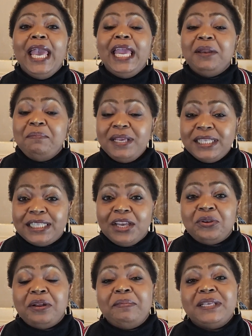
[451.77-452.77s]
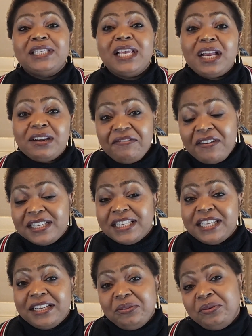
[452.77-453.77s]
it means there are going to be
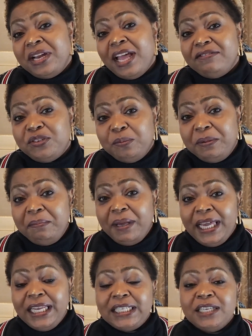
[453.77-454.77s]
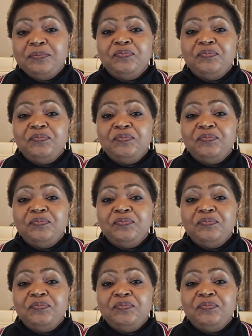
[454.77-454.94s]
sacrifices that are going to have to be made